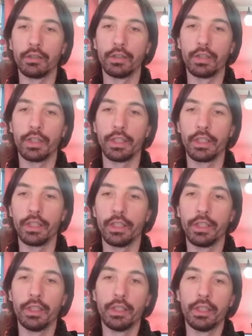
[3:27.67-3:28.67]
the
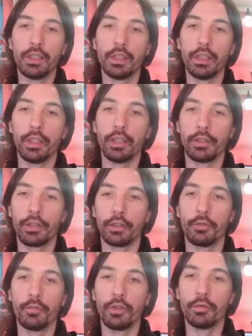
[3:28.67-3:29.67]

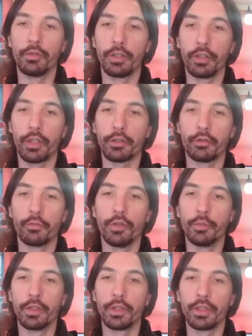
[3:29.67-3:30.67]
angular second
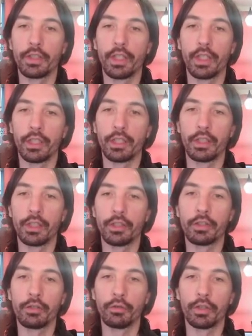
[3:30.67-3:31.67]
moment, and let's
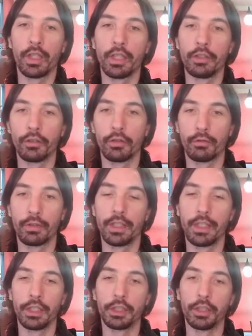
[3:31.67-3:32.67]
look at the
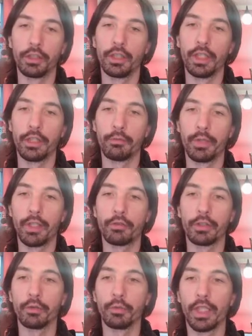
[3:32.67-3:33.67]
correlation as well, so
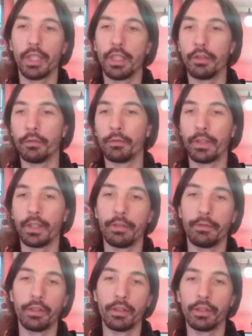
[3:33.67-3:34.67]
that we kind of
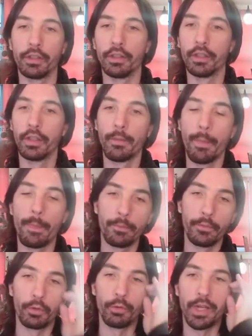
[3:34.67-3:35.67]
have
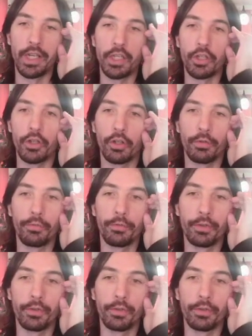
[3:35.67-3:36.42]
the range of